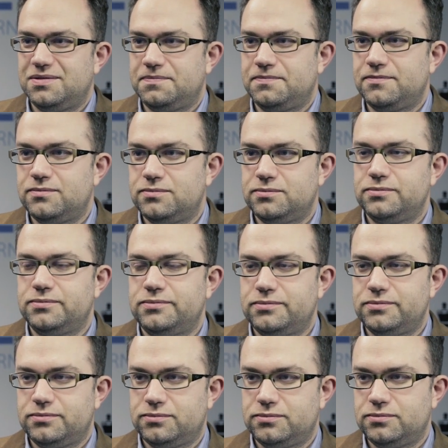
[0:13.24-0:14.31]
Uh, can
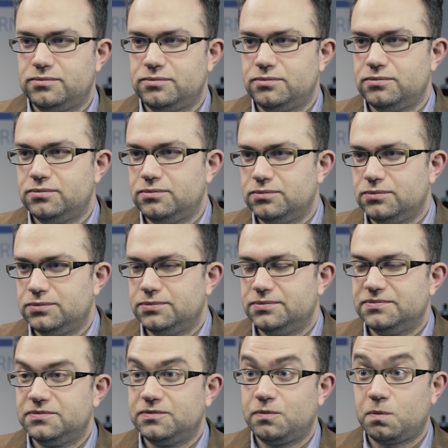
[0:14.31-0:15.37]
you uh,
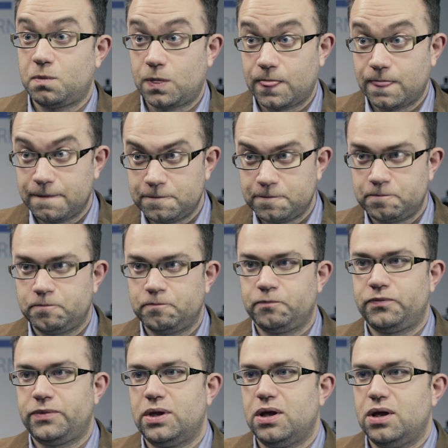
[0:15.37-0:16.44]
tell something about the game?